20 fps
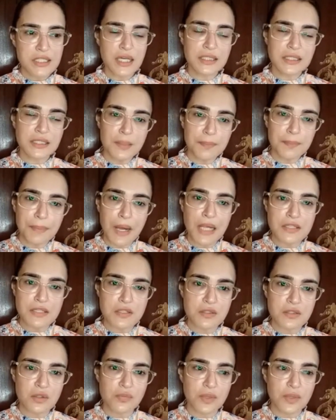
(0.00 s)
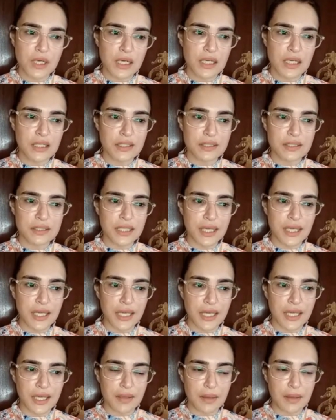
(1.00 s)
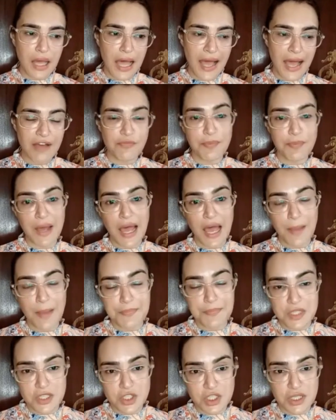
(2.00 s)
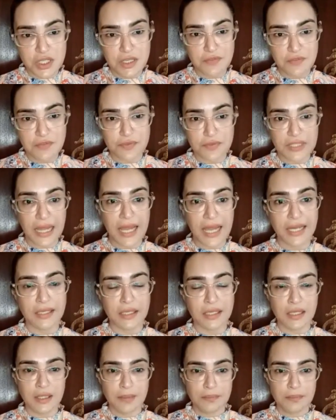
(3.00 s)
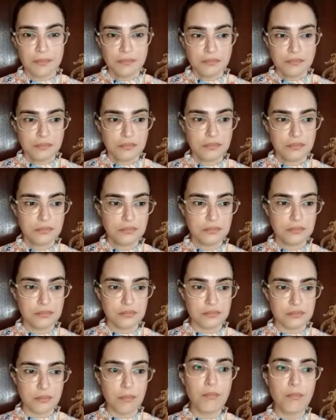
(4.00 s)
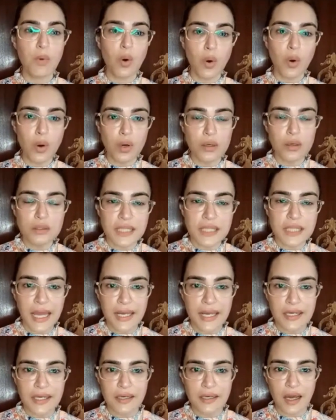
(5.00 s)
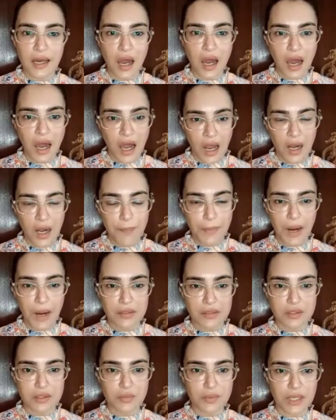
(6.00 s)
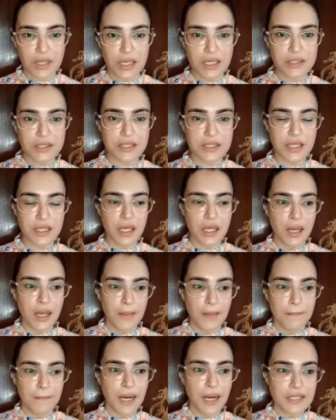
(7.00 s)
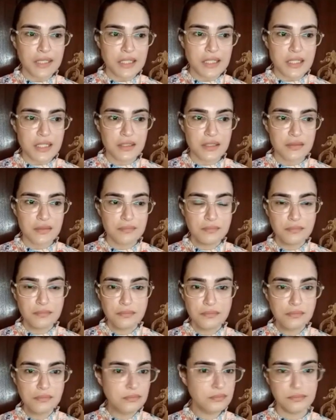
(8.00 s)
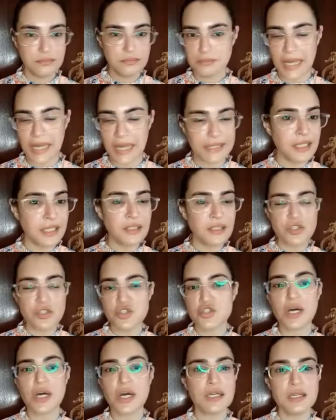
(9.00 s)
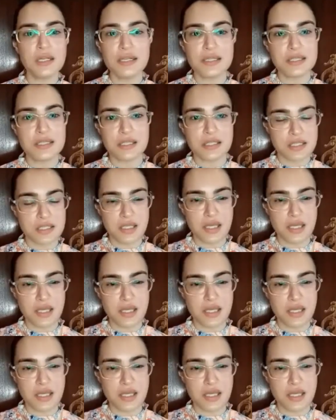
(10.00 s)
certain parts of the world, they have perhaps achieved that more than our part of the world. But I think the struggle is the